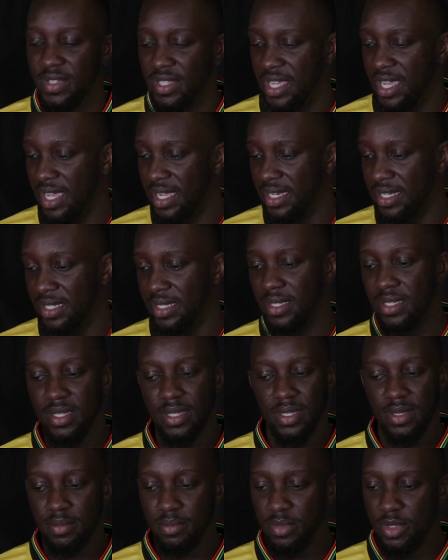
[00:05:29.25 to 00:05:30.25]
Ghana.
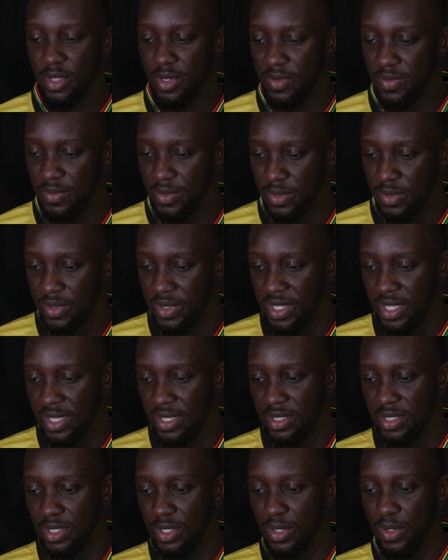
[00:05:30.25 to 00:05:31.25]
Beautiful thing.
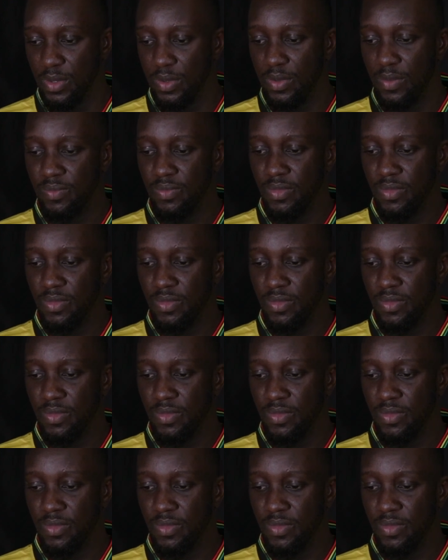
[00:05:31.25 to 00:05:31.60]
So